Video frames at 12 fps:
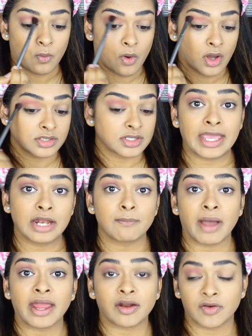want in
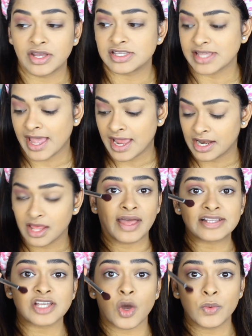my crease, and
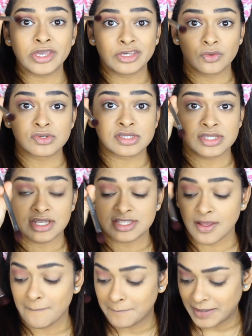that's how we use
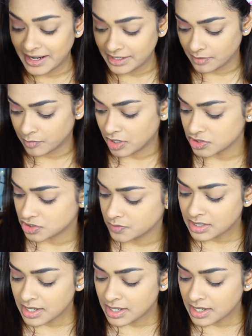this blending brush.